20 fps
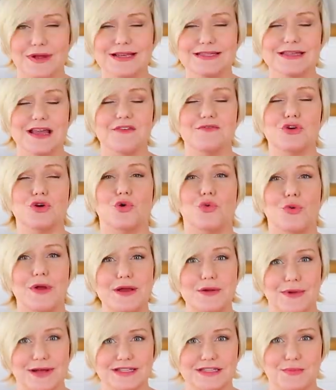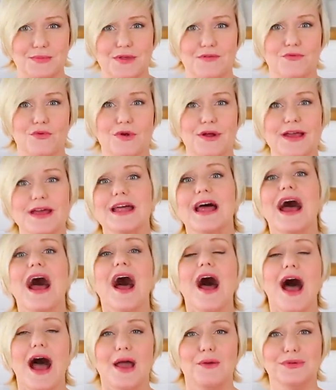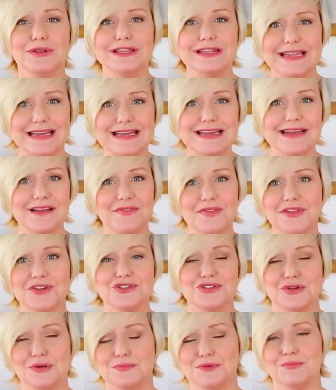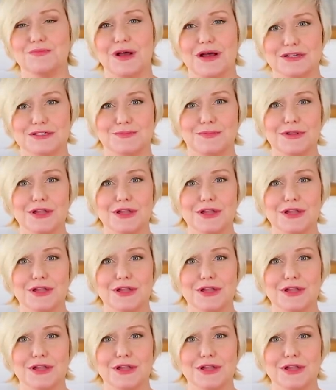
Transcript: rice, I have a great recipe for it. I will link in the description box